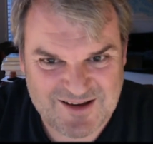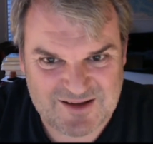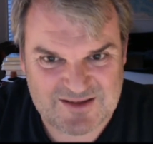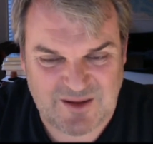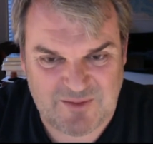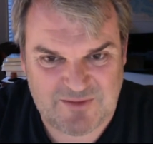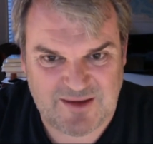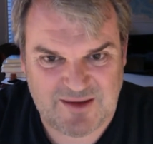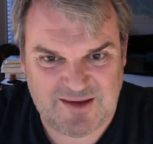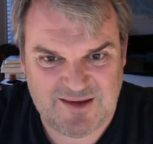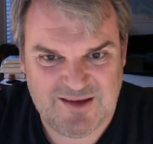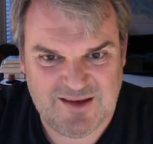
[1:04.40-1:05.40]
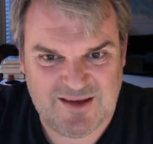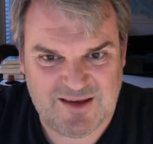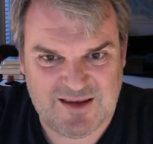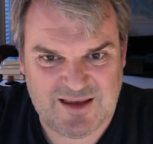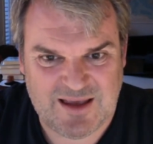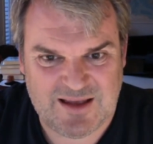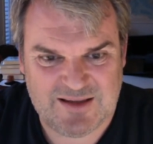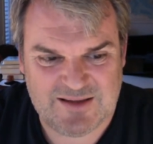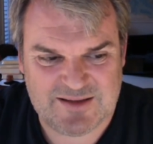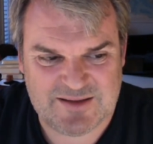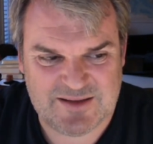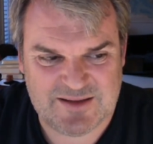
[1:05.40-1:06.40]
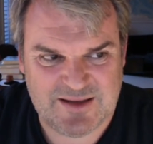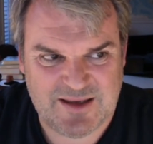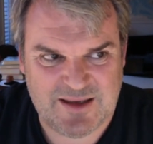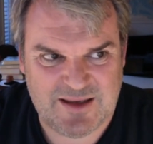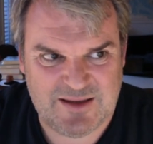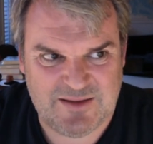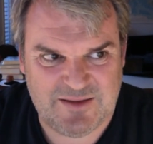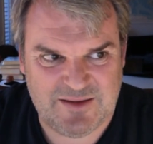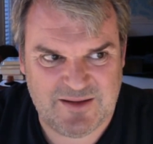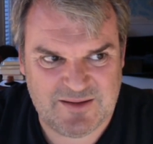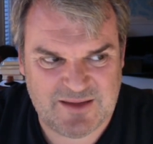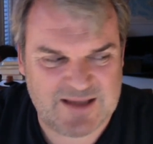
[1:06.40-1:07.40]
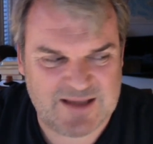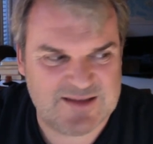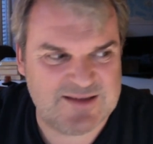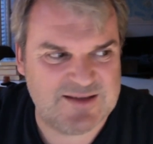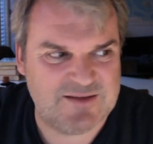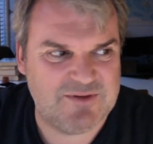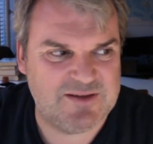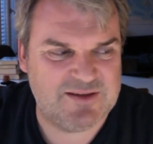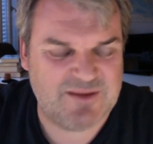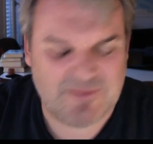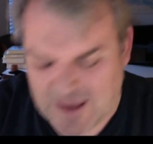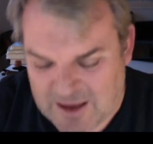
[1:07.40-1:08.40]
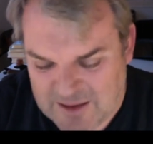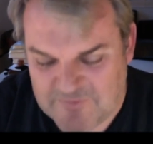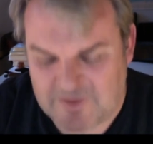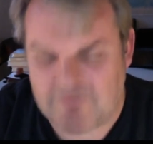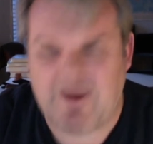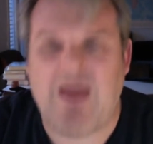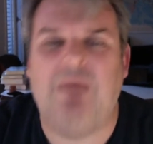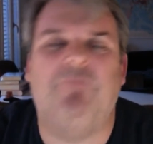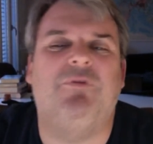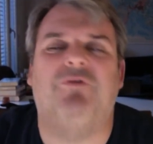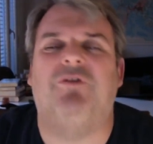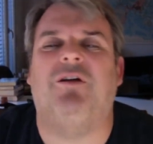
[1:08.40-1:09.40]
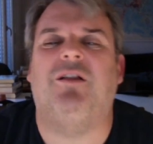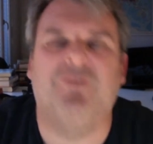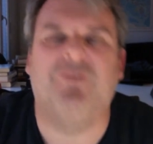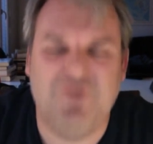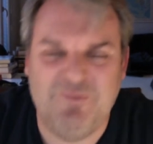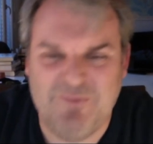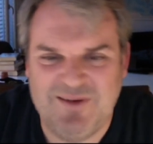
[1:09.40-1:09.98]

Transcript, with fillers: on something. And that's the reason I'm very happy for all of them.